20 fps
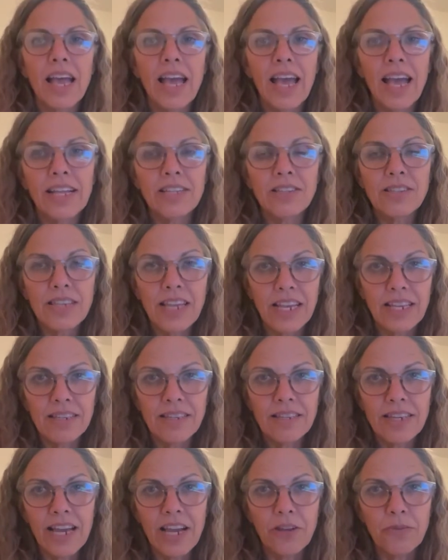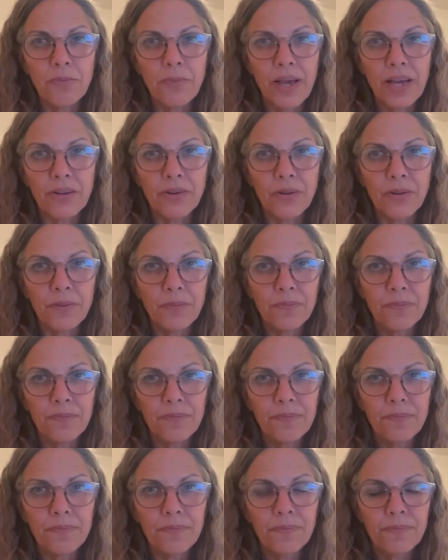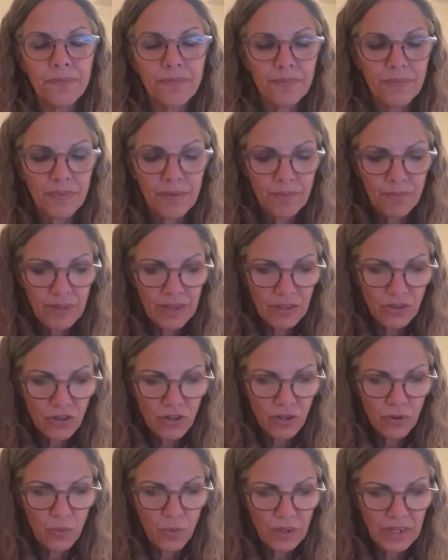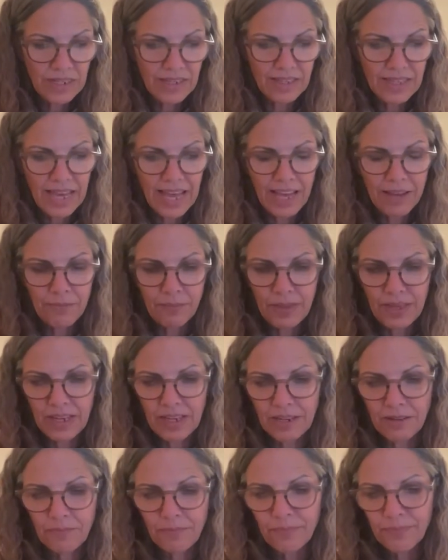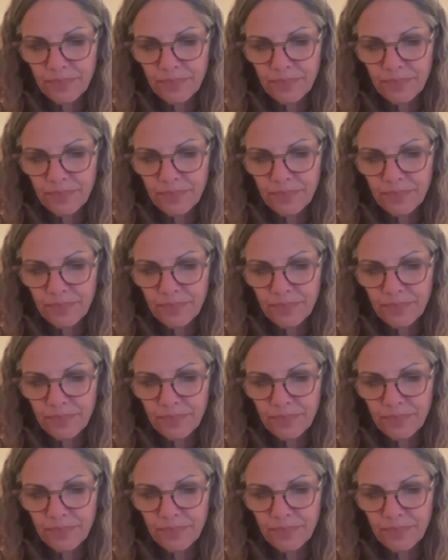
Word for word: and takes down metal. So what does that mean?